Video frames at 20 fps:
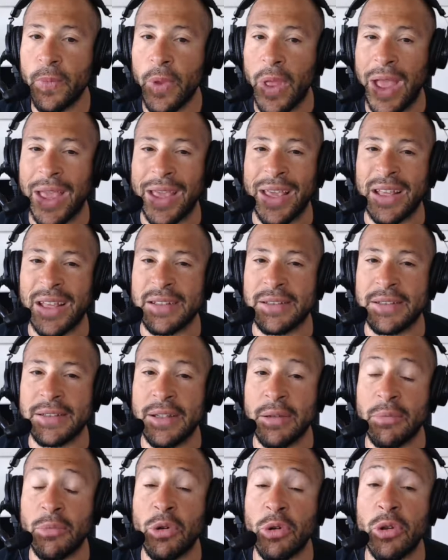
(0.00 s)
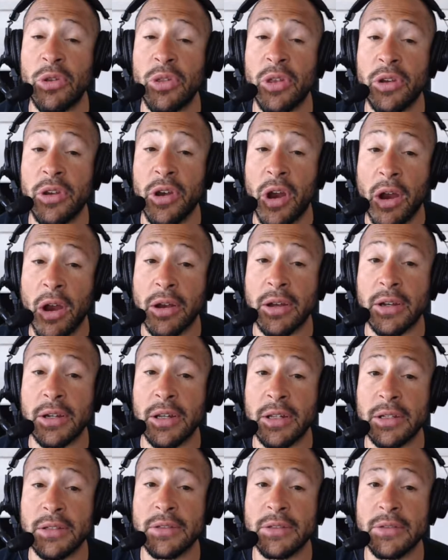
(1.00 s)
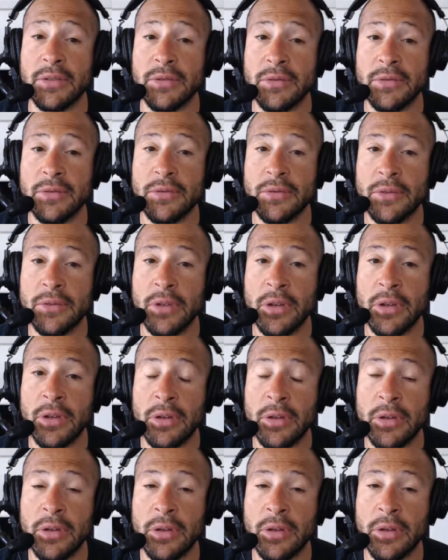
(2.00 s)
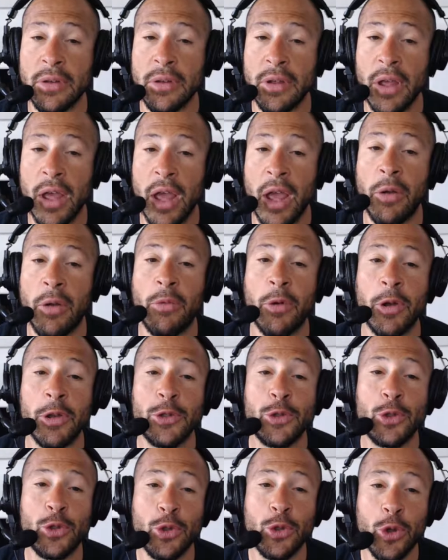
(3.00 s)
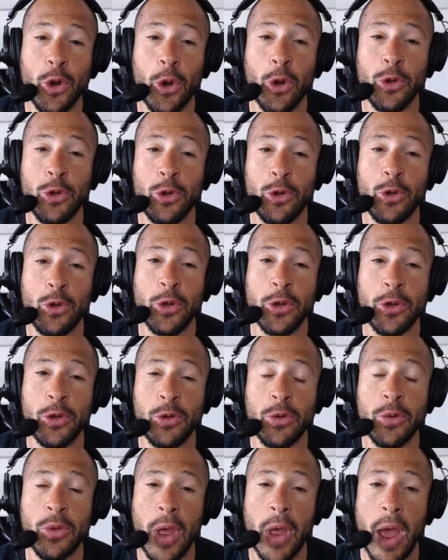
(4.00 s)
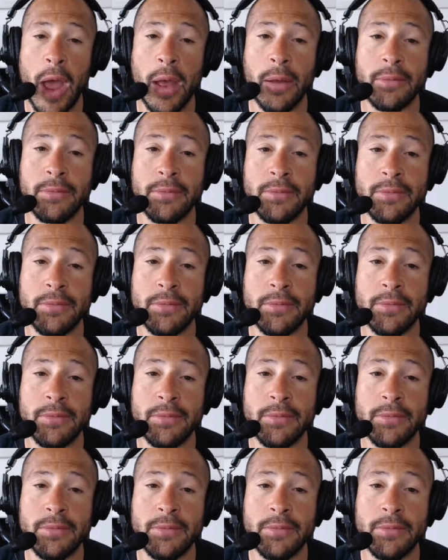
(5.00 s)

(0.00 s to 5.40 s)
I could simmer in the darkness. And once you know you could do that,